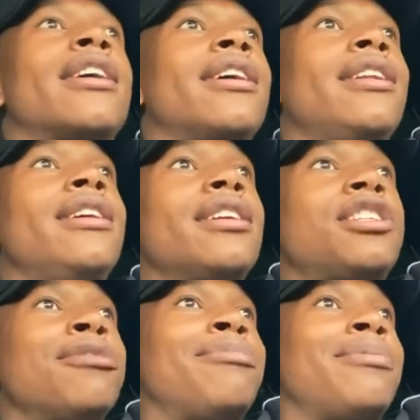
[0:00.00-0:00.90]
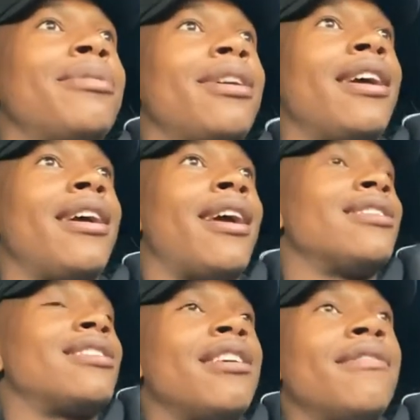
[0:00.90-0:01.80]
leadership
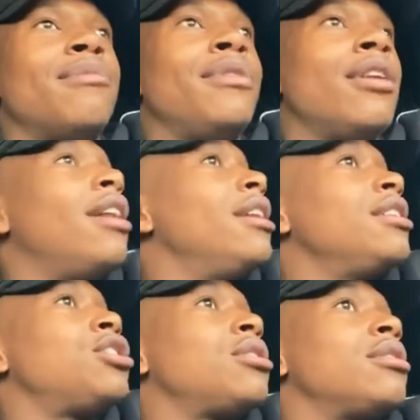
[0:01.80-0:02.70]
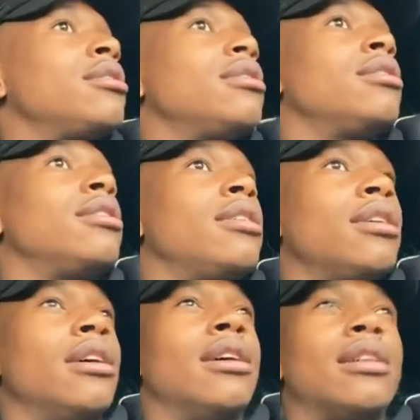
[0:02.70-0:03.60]
has given me knowledge
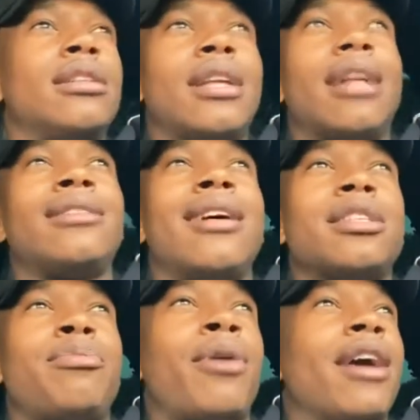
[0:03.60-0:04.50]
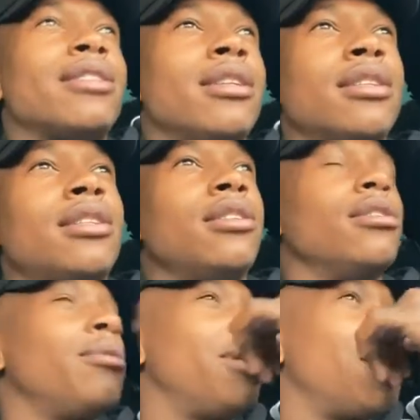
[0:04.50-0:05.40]
that's priceless.
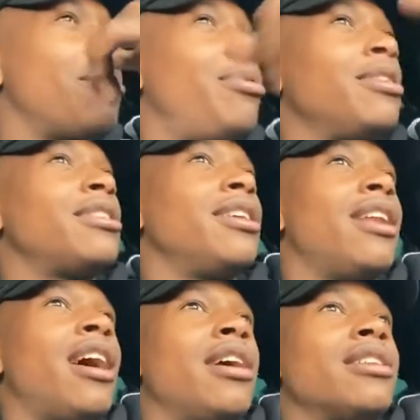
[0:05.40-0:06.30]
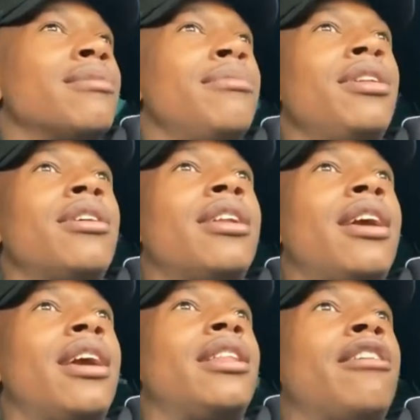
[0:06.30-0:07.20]
Whether the person now is a
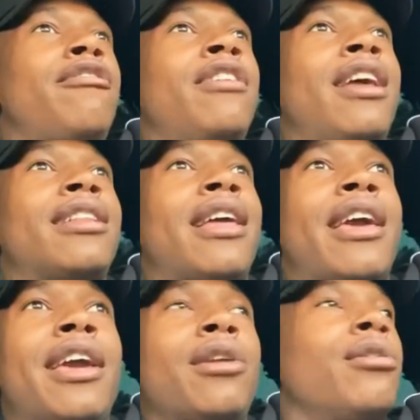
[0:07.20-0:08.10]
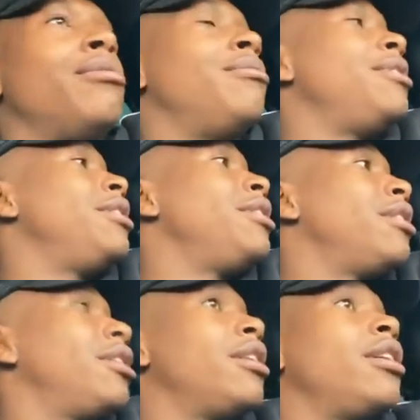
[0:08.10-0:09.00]
millionaire and they feel like they hate on me,
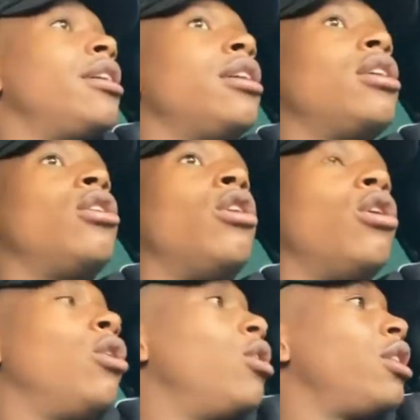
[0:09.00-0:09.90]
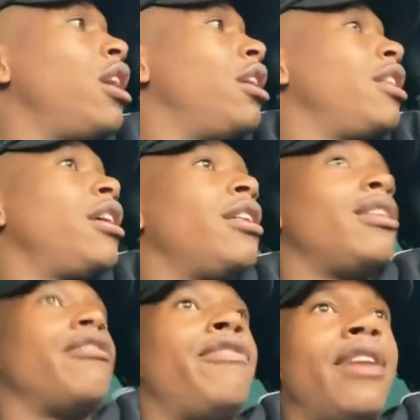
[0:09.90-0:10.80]
or now
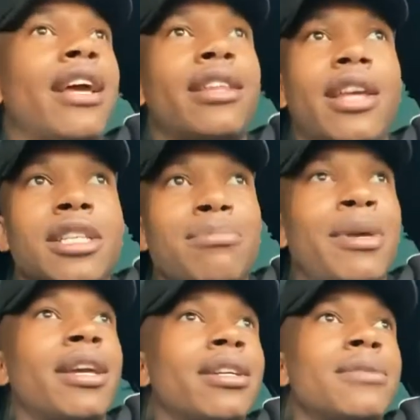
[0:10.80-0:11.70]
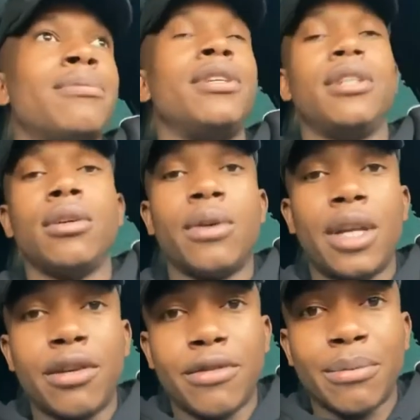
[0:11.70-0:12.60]
they feel like they're as big as me or
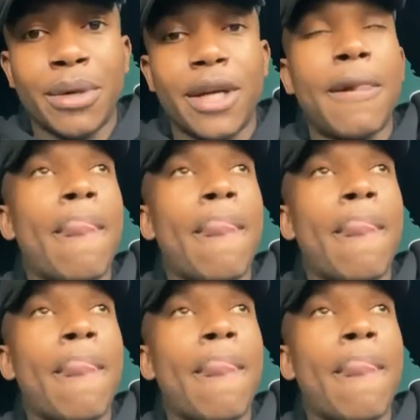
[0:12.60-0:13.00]
whatever, but